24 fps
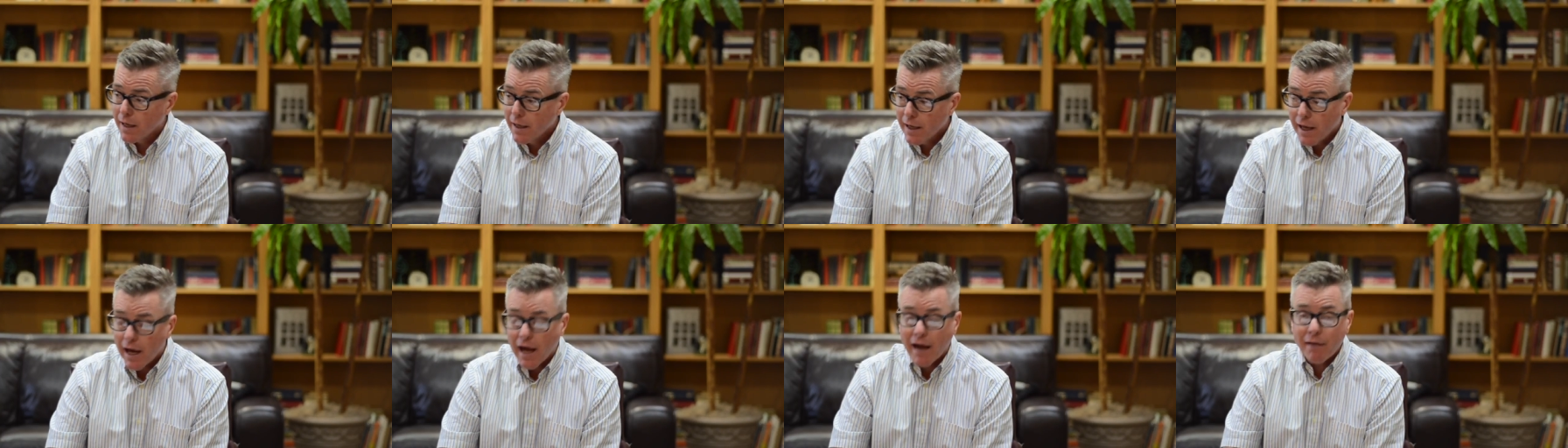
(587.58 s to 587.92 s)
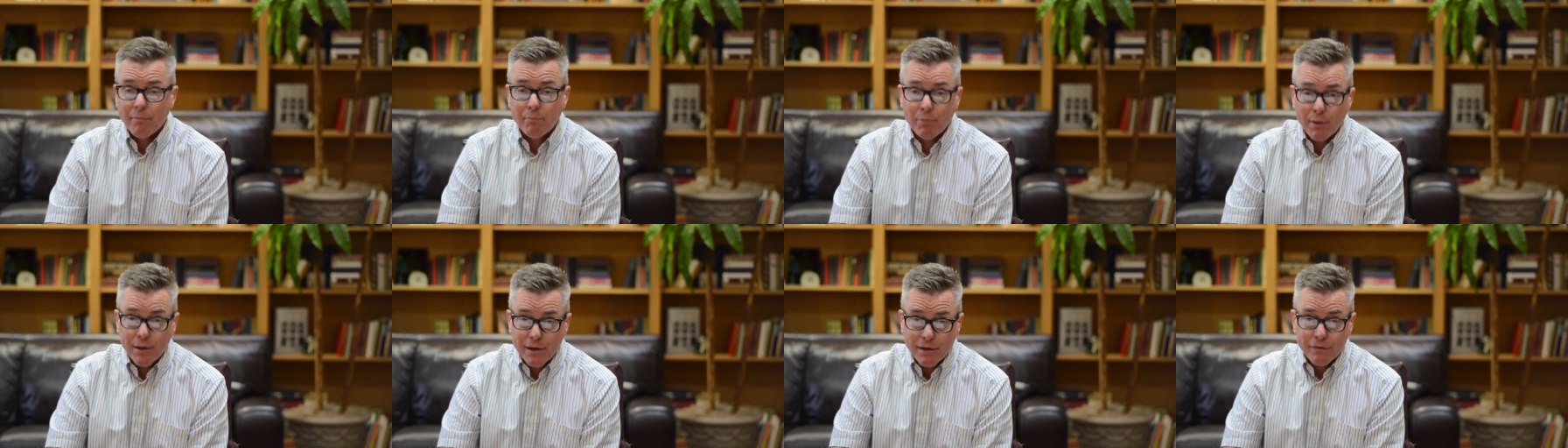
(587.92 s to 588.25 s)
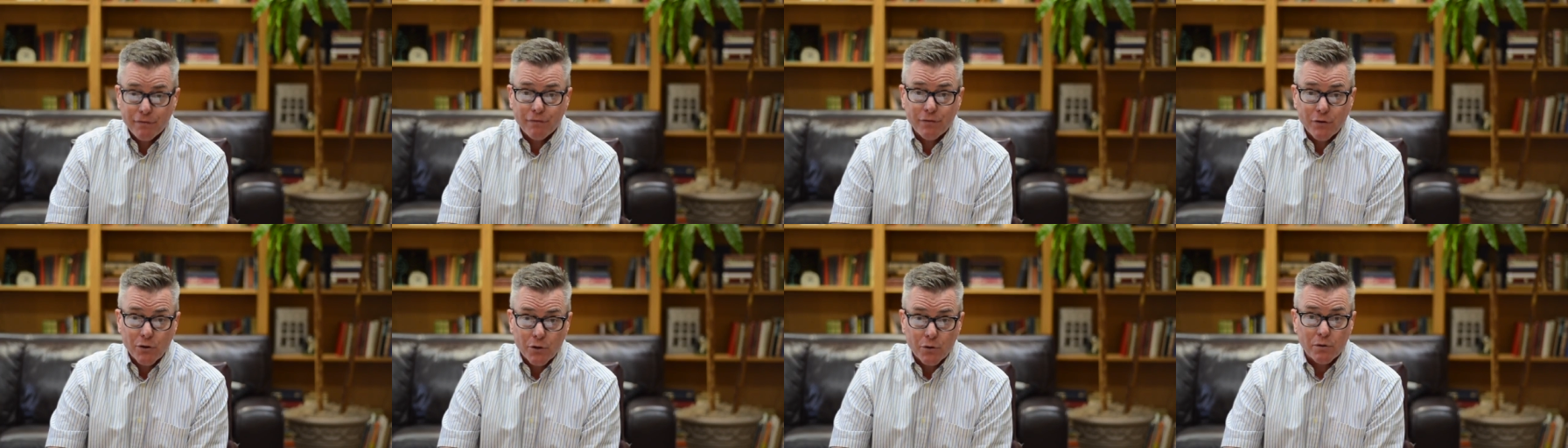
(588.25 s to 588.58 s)
I've played a
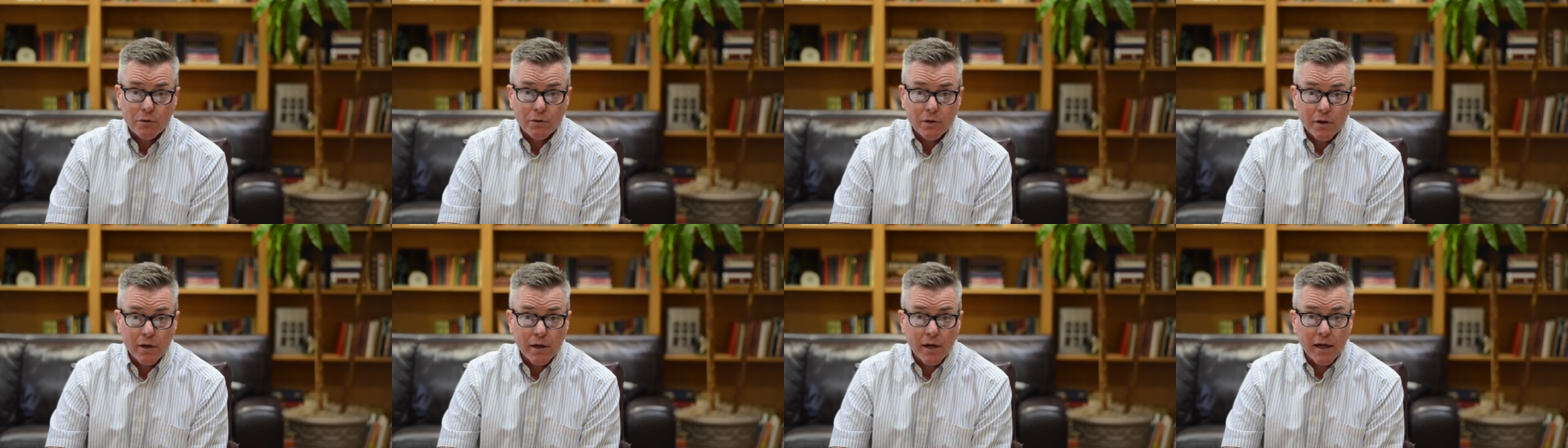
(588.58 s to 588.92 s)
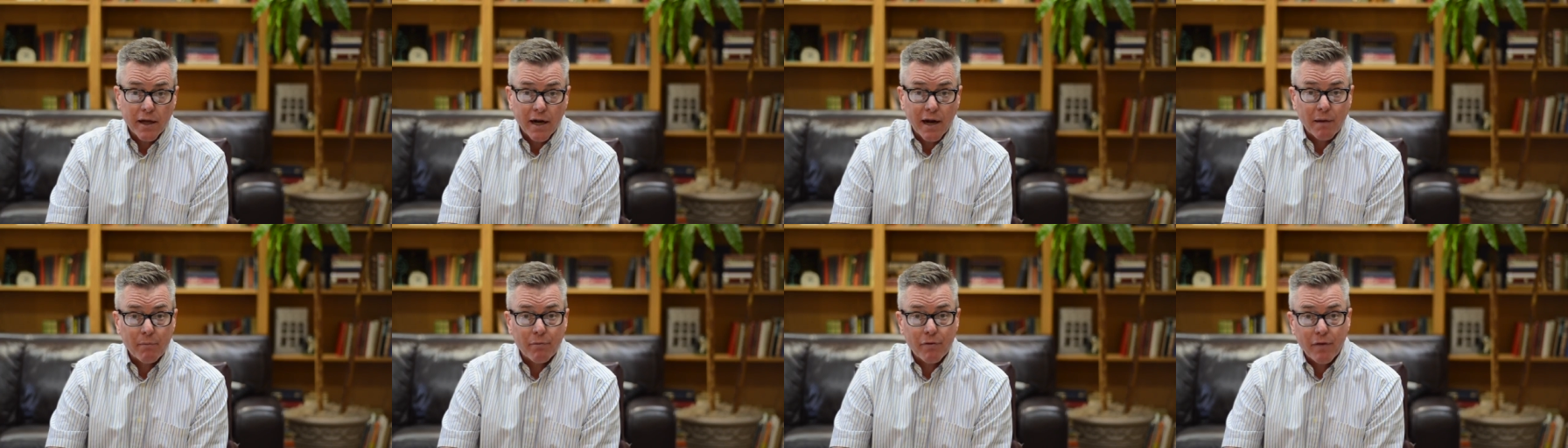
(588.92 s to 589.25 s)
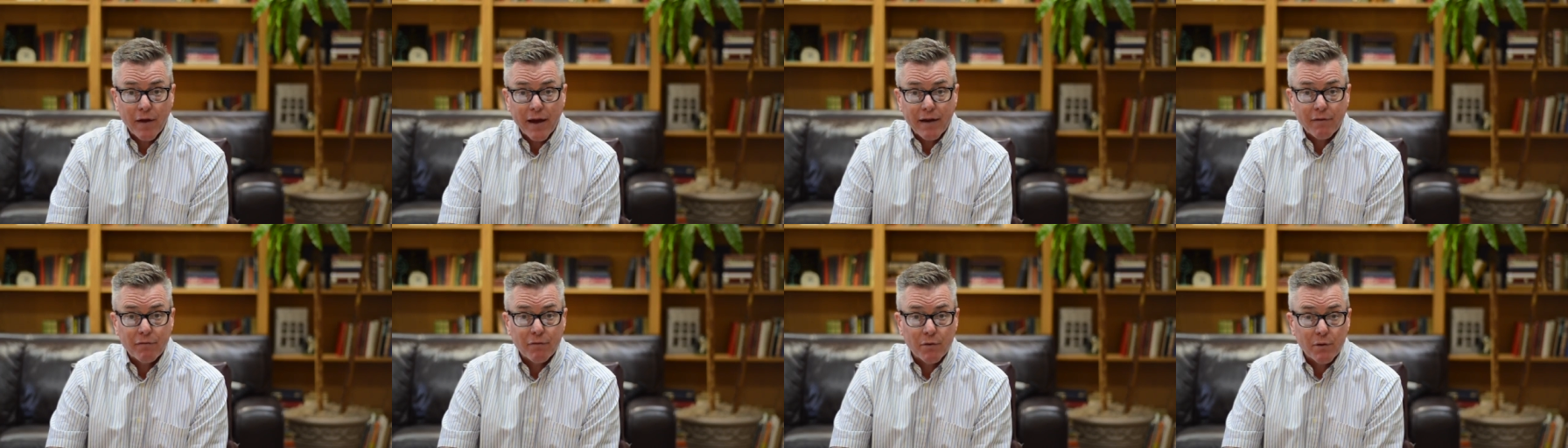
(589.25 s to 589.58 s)
few, and I'm
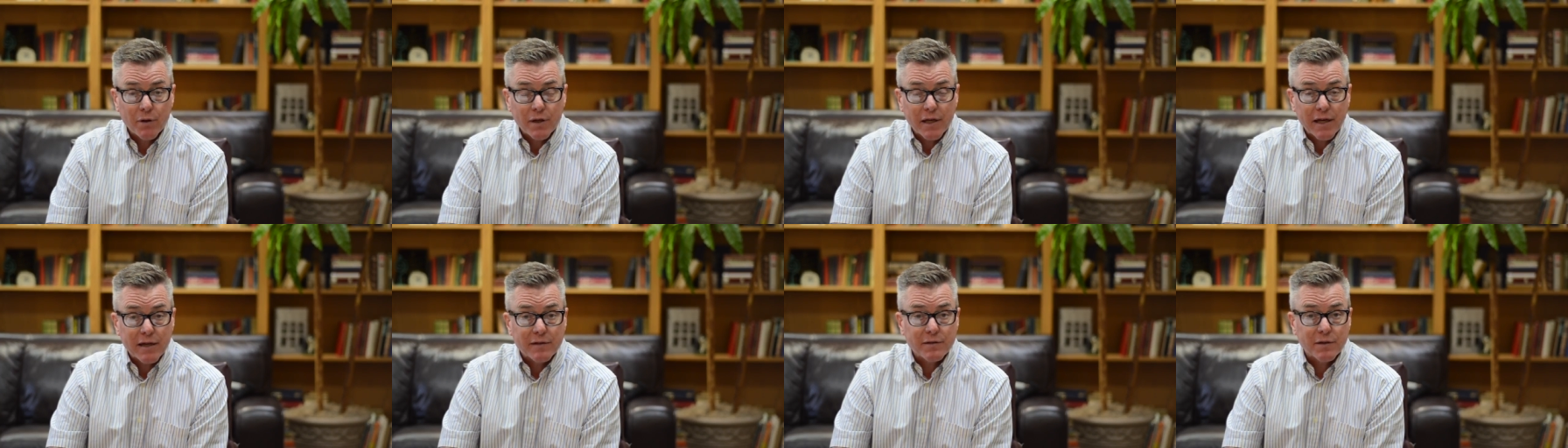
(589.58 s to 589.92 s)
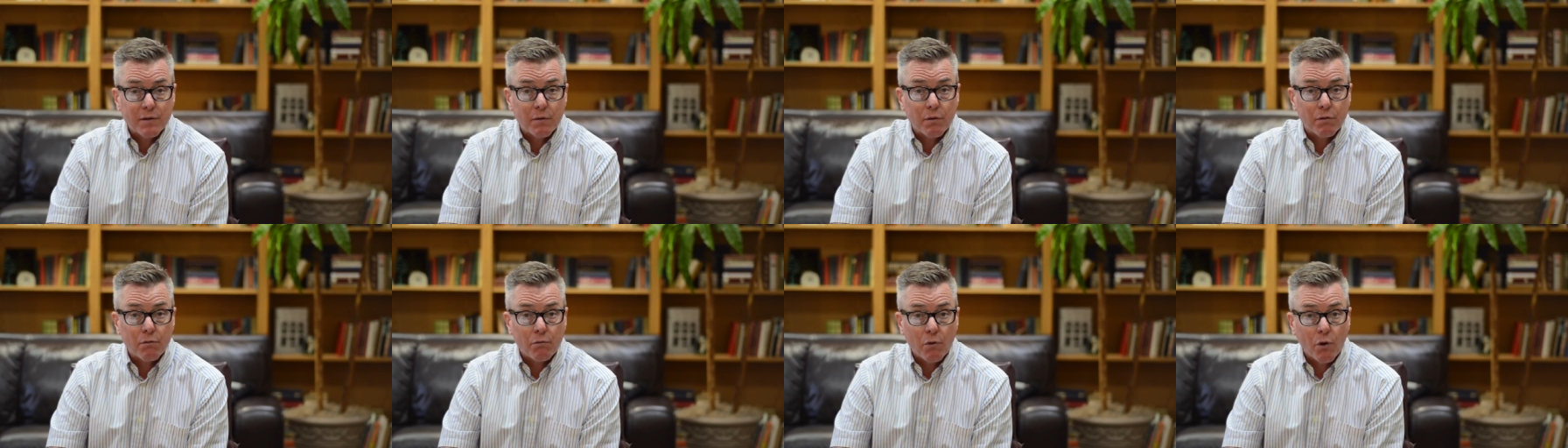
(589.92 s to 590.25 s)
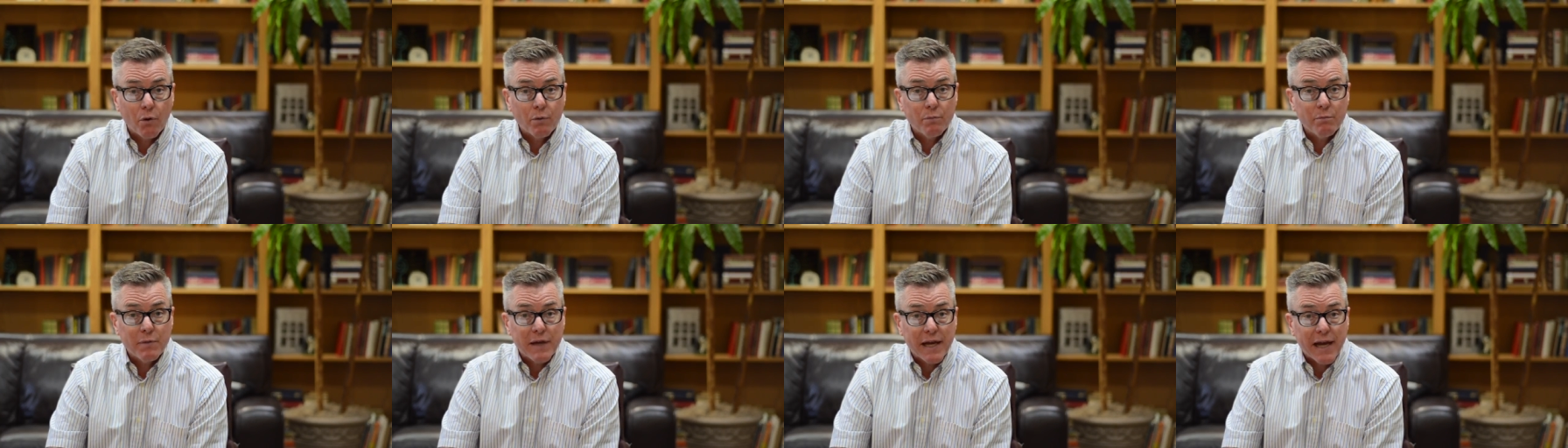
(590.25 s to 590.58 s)
thankful He hasn't
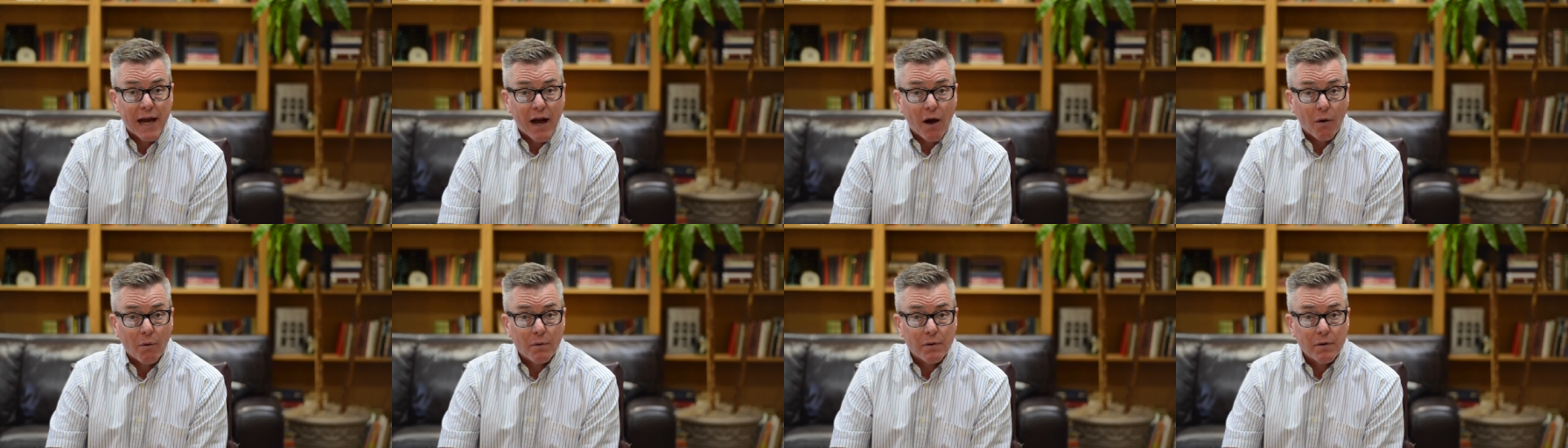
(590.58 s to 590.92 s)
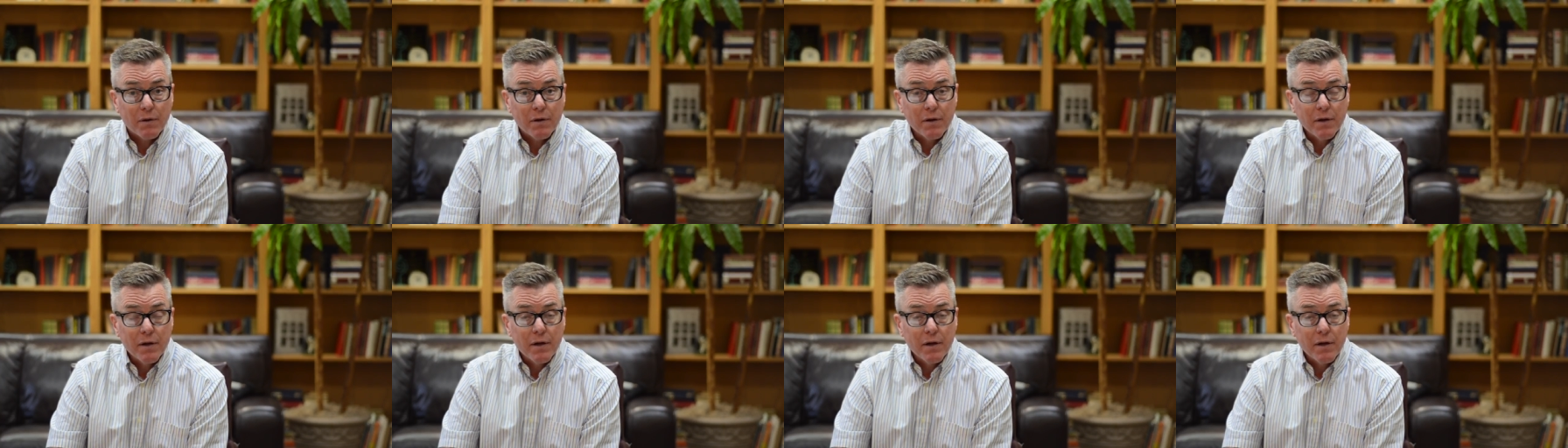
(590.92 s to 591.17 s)
thrown me out.